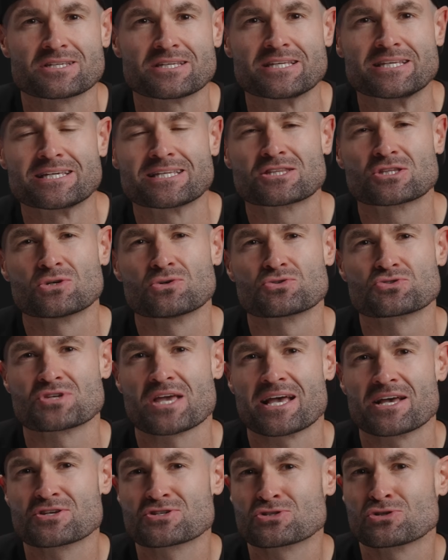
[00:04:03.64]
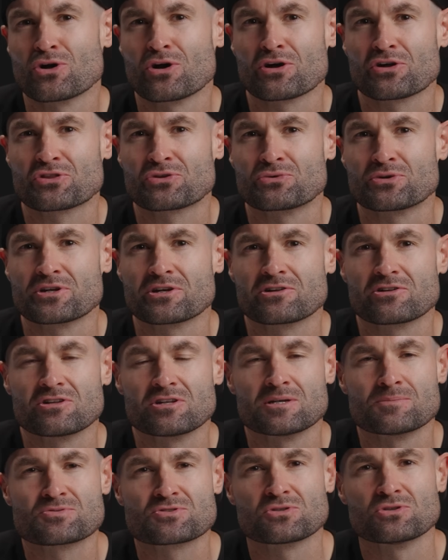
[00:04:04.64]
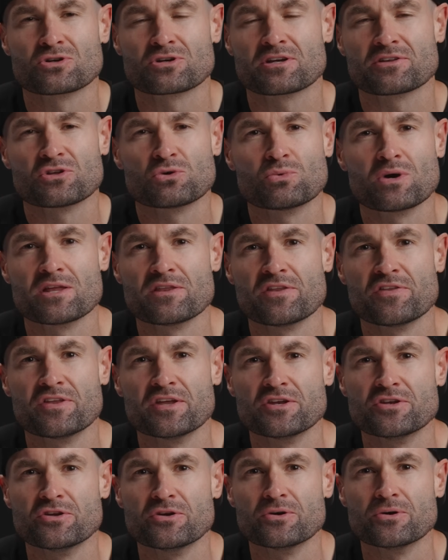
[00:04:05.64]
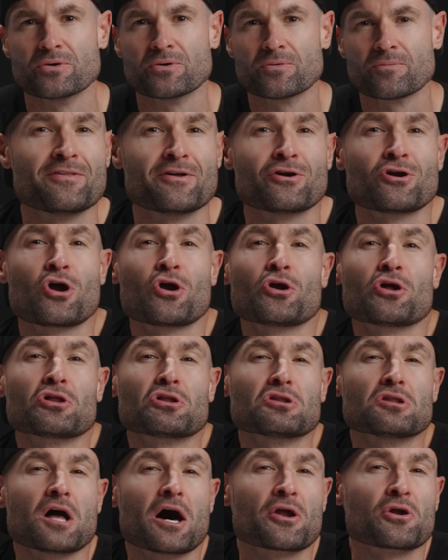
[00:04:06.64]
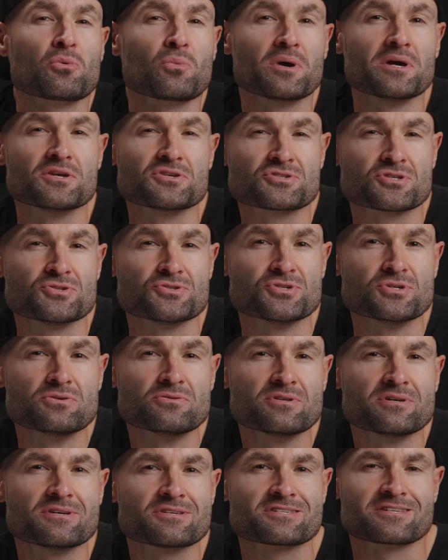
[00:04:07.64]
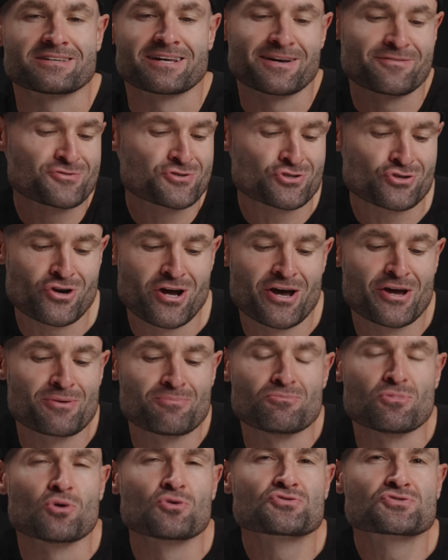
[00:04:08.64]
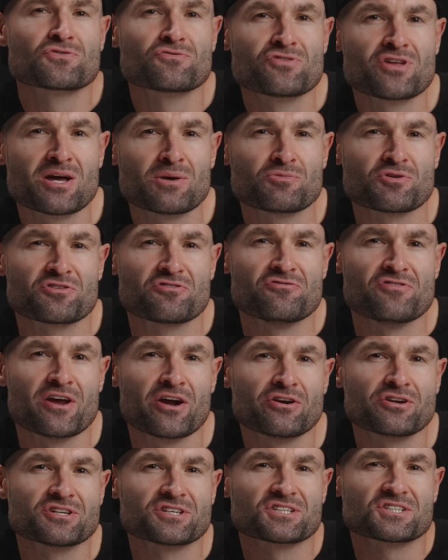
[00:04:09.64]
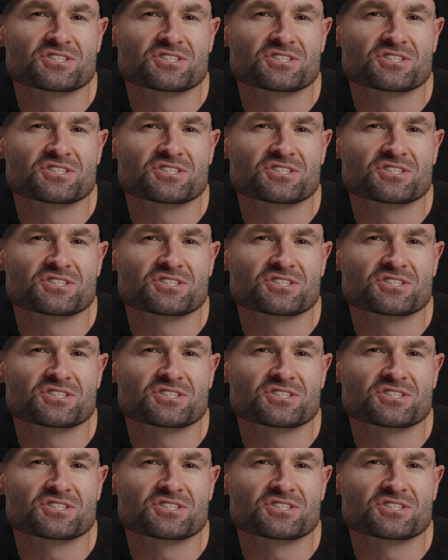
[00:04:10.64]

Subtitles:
get those SLOG3 clips looking the way that they do. There are a lot of ways to do this, and I've tried most of them with varying